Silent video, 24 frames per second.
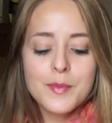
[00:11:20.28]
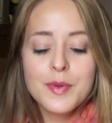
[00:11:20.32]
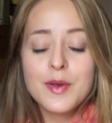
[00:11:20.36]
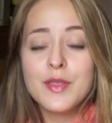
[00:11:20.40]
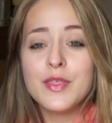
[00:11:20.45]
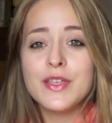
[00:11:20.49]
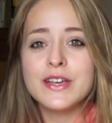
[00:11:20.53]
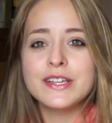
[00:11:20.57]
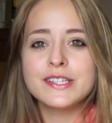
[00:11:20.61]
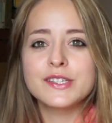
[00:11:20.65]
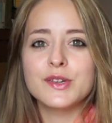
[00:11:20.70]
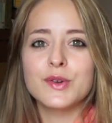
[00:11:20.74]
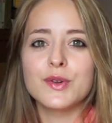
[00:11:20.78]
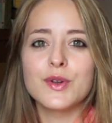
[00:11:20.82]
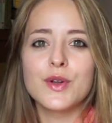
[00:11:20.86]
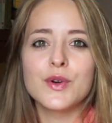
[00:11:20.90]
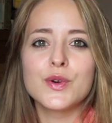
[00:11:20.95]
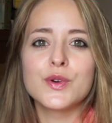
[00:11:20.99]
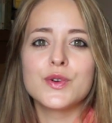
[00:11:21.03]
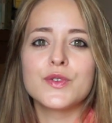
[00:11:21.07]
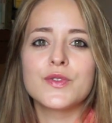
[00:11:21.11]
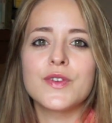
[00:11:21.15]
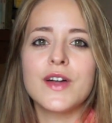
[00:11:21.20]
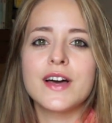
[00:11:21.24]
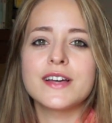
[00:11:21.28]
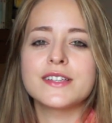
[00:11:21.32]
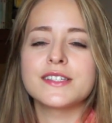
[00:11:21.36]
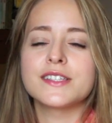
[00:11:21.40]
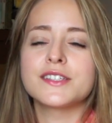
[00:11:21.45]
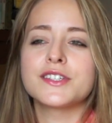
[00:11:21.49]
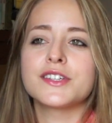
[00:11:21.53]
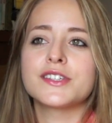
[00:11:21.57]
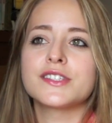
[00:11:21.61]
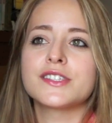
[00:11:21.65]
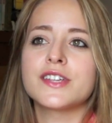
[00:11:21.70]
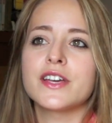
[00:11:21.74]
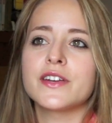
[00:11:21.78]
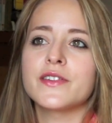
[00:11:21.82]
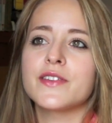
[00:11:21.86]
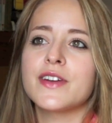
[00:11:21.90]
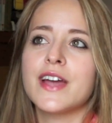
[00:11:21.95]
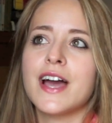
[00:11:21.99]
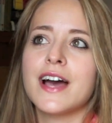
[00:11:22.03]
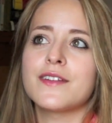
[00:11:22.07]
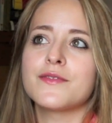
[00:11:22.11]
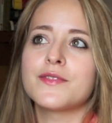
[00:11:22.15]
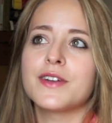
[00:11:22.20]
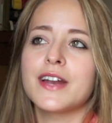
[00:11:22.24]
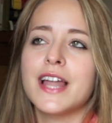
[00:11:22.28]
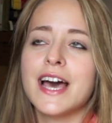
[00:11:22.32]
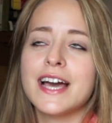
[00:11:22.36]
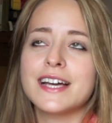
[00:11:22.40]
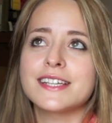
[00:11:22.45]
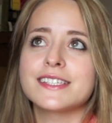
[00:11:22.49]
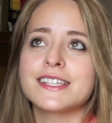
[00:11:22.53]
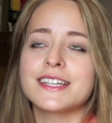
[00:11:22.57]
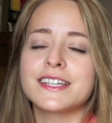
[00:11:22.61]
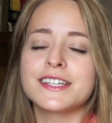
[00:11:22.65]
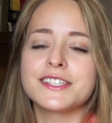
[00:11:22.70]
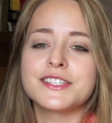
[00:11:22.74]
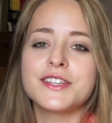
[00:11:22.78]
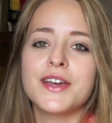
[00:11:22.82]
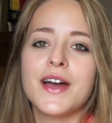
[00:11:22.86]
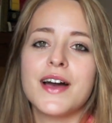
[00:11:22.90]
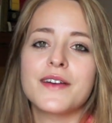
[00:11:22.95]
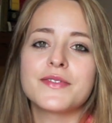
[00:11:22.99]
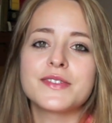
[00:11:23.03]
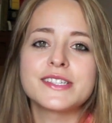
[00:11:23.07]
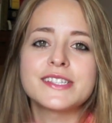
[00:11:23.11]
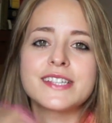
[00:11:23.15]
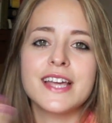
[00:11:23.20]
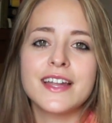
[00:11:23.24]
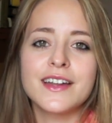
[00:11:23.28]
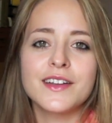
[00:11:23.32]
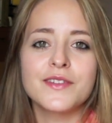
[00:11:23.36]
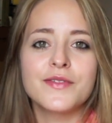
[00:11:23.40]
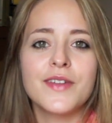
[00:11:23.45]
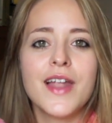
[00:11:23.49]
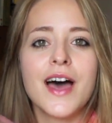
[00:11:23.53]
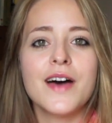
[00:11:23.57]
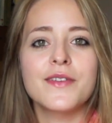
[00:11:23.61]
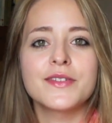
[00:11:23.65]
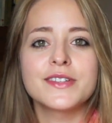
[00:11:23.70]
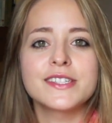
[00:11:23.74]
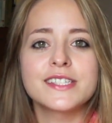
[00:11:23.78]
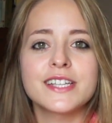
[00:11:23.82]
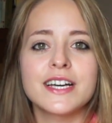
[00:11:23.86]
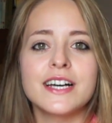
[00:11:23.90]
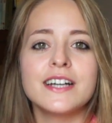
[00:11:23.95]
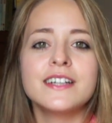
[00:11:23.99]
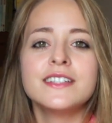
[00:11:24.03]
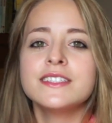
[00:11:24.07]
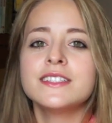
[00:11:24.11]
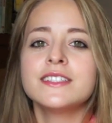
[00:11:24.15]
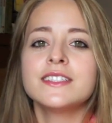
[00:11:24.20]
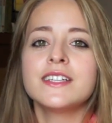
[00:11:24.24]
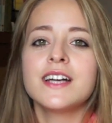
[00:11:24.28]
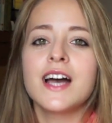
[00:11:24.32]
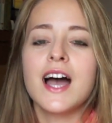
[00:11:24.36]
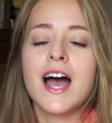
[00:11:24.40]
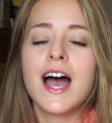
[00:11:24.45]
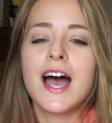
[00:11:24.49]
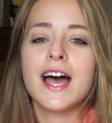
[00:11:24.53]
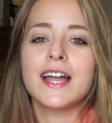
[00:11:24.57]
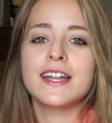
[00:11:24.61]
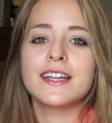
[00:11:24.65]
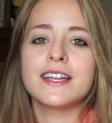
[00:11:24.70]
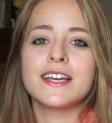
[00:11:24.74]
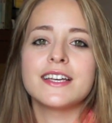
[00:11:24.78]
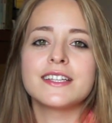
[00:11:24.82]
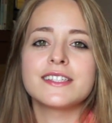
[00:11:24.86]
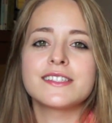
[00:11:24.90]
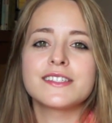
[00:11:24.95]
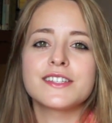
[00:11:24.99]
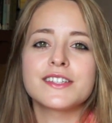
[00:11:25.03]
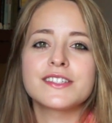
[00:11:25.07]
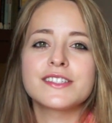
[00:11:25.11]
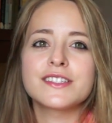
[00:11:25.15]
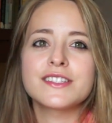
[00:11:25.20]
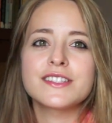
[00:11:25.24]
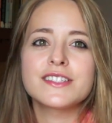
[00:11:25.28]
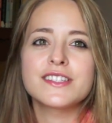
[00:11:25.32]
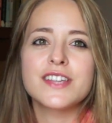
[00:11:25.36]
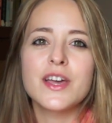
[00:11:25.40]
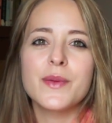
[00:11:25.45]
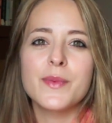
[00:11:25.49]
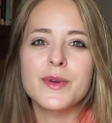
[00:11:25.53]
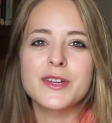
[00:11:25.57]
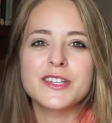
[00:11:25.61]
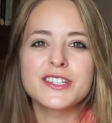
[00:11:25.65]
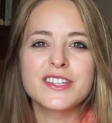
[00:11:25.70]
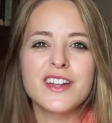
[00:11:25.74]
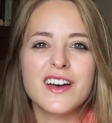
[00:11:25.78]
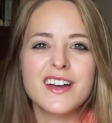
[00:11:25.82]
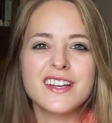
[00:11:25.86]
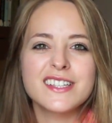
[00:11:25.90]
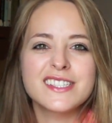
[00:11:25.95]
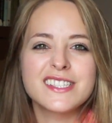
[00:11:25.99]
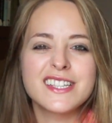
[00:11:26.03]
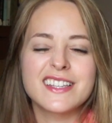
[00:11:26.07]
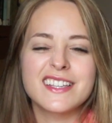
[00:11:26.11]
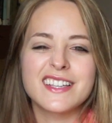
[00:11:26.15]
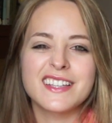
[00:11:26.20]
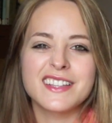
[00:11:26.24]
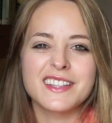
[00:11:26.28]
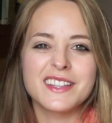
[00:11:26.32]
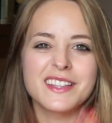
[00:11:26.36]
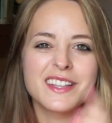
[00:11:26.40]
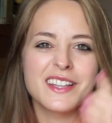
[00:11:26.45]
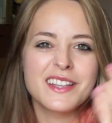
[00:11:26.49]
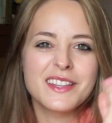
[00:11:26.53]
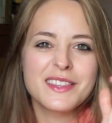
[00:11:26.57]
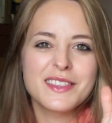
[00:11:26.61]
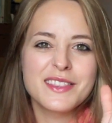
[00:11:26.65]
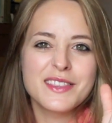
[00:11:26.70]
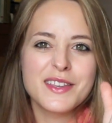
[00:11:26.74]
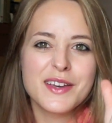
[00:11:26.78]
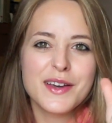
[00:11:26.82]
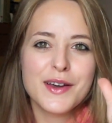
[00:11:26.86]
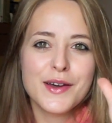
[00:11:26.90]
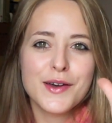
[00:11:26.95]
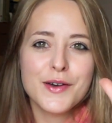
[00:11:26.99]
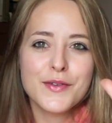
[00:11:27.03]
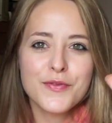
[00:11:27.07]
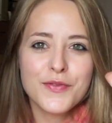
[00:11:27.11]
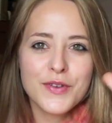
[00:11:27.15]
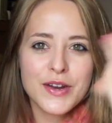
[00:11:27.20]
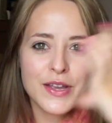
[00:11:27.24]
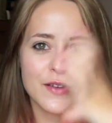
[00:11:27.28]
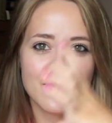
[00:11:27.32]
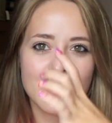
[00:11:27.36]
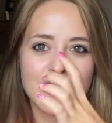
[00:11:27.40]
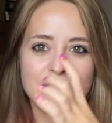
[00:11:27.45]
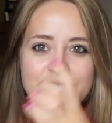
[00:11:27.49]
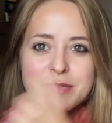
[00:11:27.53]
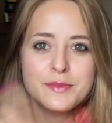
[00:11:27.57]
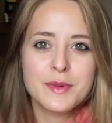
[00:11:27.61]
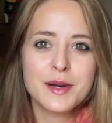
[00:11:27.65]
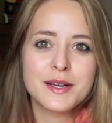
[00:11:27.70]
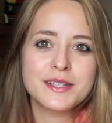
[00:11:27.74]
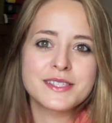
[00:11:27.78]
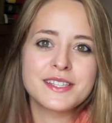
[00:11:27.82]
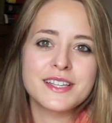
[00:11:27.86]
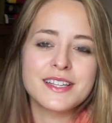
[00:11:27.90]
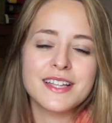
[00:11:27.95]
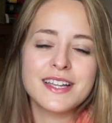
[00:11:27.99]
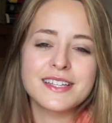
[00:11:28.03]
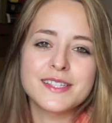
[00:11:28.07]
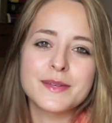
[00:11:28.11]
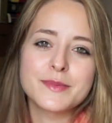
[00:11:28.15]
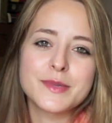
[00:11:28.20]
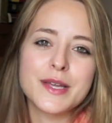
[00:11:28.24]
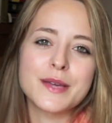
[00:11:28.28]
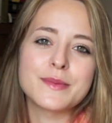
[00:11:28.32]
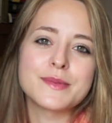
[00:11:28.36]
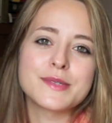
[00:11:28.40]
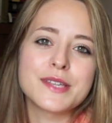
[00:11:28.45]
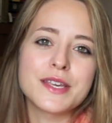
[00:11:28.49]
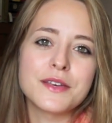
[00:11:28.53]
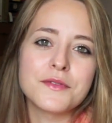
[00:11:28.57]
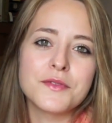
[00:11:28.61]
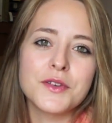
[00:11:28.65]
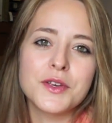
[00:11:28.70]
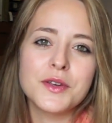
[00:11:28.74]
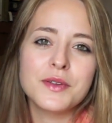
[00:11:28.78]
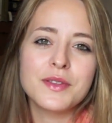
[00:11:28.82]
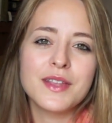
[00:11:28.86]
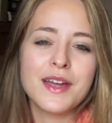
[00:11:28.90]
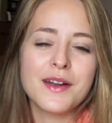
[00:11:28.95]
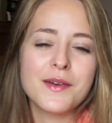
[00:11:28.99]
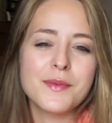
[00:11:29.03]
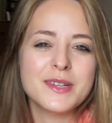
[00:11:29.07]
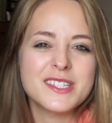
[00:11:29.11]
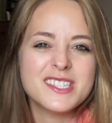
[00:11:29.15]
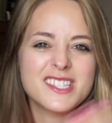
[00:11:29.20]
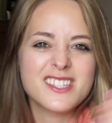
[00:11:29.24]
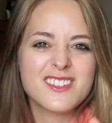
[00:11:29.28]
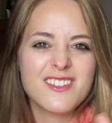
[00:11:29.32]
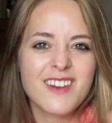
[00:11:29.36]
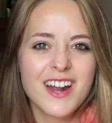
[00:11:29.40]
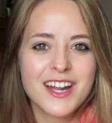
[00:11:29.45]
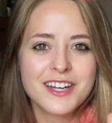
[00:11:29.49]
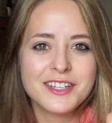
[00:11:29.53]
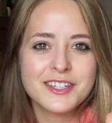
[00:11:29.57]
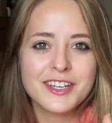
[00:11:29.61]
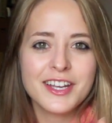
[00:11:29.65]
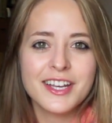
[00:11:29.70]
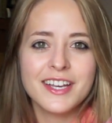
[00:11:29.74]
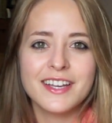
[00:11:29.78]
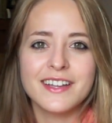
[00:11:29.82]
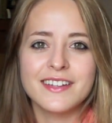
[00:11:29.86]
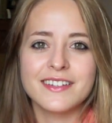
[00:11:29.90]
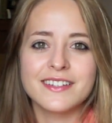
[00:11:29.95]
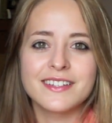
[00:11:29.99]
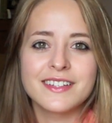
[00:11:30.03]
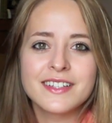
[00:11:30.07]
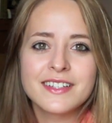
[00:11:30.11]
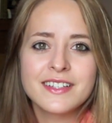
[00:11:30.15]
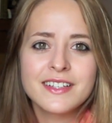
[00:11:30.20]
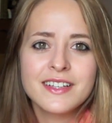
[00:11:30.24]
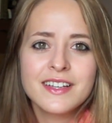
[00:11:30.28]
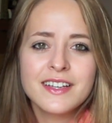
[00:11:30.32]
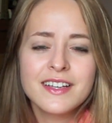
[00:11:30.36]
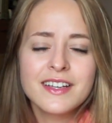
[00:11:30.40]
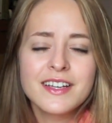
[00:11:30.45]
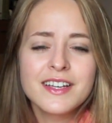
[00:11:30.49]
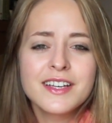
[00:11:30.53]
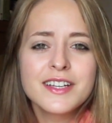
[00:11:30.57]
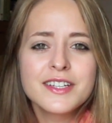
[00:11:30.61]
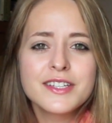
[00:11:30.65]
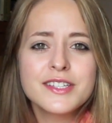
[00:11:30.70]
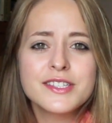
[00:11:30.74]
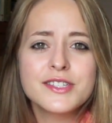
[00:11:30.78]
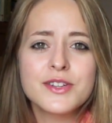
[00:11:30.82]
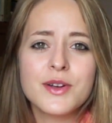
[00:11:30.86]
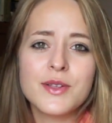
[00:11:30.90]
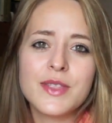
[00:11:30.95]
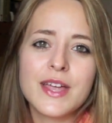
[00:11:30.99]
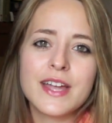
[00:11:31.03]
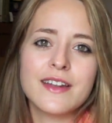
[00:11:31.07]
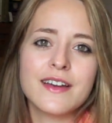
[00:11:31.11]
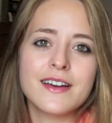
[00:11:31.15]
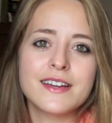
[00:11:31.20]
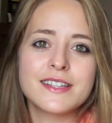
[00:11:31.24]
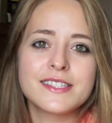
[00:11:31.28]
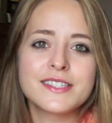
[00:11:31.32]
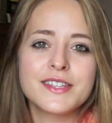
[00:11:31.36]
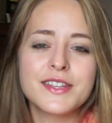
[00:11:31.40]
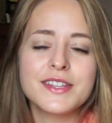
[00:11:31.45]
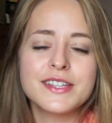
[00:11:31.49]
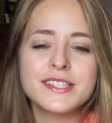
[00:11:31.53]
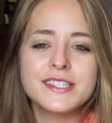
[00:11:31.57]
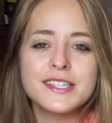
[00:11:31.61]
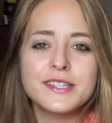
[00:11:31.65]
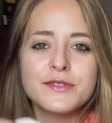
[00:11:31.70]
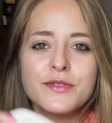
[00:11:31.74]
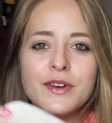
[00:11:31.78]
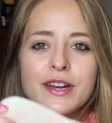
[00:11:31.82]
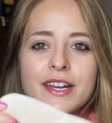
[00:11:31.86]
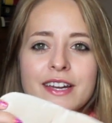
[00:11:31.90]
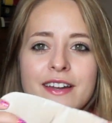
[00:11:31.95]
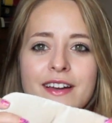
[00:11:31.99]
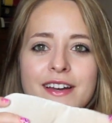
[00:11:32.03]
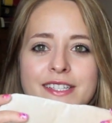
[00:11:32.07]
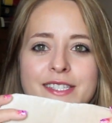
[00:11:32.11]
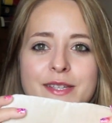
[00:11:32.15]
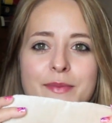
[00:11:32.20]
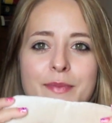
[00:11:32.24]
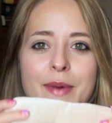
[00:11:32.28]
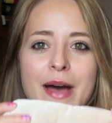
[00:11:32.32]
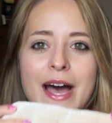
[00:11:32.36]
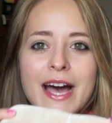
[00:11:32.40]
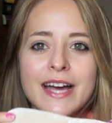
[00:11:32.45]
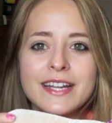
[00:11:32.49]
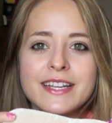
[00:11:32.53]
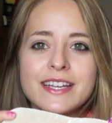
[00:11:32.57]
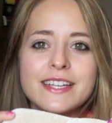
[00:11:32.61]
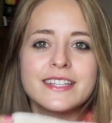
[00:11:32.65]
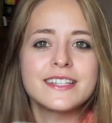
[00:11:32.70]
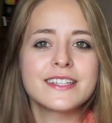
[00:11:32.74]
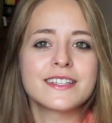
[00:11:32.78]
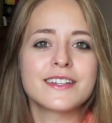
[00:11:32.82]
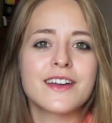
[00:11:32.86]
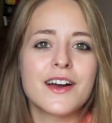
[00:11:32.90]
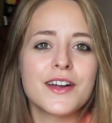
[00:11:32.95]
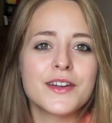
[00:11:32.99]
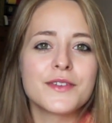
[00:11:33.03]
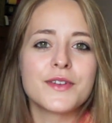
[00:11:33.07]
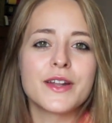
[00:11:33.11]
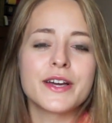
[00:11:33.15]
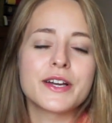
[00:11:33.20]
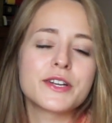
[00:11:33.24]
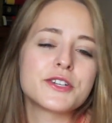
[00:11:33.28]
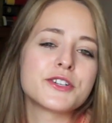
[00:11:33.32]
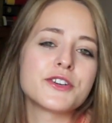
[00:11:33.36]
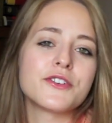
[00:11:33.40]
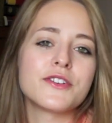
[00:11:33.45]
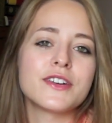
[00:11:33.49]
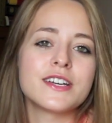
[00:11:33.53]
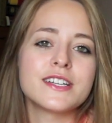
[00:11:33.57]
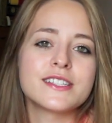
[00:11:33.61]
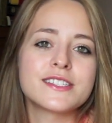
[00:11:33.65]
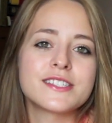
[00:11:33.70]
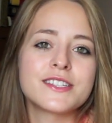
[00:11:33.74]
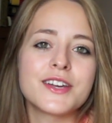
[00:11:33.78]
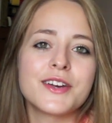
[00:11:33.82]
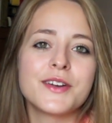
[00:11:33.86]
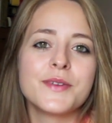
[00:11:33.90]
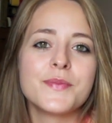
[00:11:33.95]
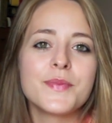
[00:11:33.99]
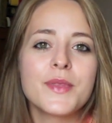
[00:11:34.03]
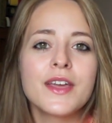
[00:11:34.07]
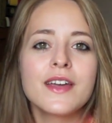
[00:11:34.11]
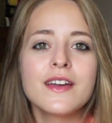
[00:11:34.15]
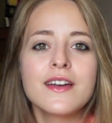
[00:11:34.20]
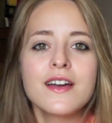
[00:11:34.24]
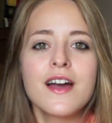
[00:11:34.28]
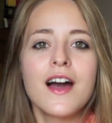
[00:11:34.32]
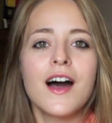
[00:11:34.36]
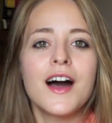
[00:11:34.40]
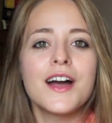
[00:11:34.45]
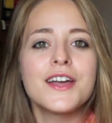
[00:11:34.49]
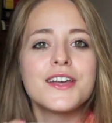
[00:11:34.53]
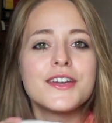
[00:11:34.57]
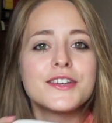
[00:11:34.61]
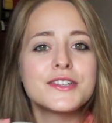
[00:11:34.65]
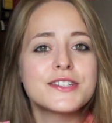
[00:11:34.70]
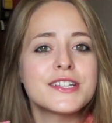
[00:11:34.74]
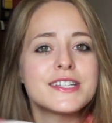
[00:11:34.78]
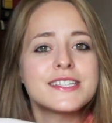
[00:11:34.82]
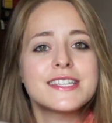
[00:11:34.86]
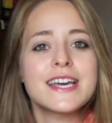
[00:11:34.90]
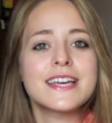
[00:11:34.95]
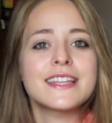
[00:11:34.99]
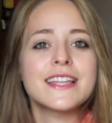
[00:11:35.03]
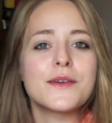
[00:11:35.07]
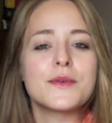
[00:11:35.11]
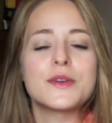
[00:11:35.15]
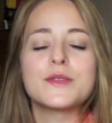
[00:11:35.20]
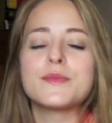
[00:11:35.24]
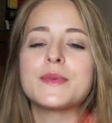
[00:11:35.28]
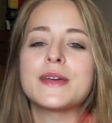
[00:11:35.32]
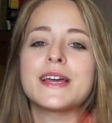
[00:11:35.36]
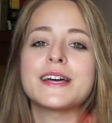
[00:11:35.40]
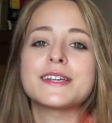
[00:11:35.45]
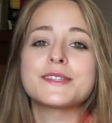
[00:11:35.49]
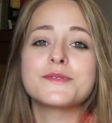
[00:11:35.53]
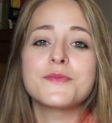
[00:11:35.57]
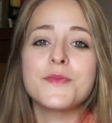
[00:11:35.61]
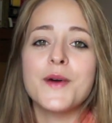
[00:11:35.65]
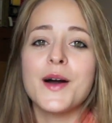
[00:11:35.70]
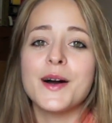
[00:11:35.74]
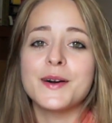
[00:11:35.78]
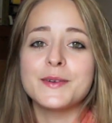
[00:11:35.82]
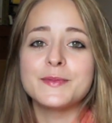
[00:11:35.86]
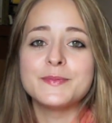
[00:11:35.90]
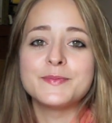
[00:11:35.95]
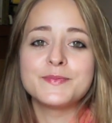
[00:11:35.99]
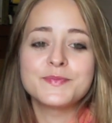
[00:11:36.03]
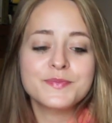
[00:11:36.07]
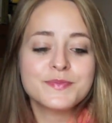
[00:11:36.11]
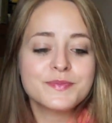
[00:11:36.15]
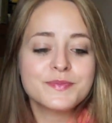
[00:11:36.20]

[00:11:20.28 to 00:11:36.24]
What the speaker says: But this on long haul flights is just so relaxing because you have the scent of lavender, and it's just so much nicer than the free face mask that they sometimes give you. They're a bit scratchy and just not that nice. So this is really nice and padded and kind of luxurious, so I usually take that with me as well.